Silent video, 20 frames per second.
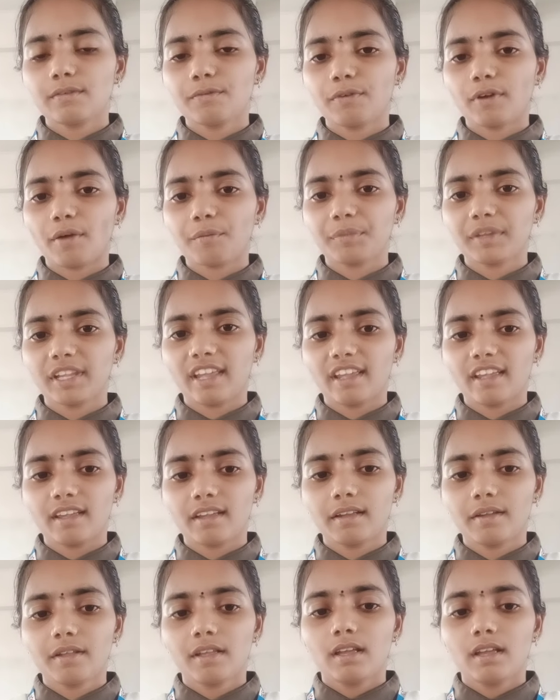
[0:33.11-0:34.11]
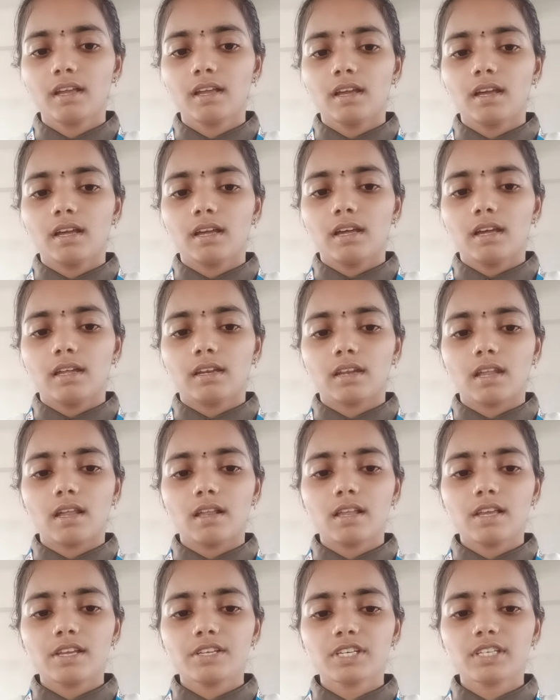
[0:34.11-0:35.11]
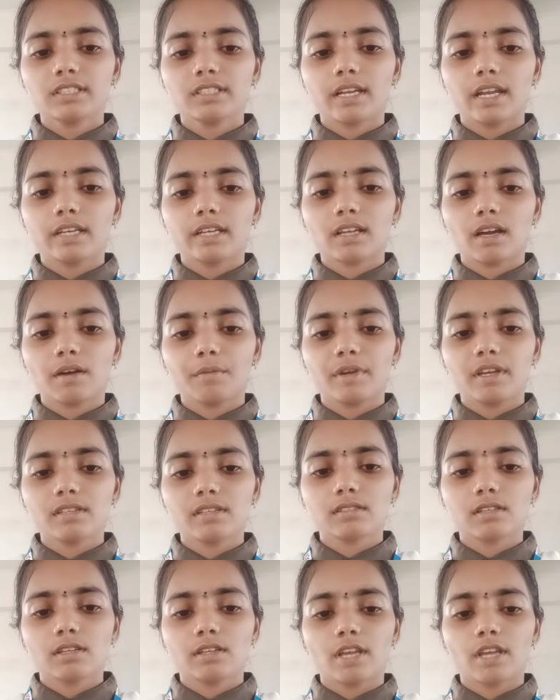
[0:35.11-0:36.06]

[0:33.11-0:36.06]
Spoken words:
from the relation database.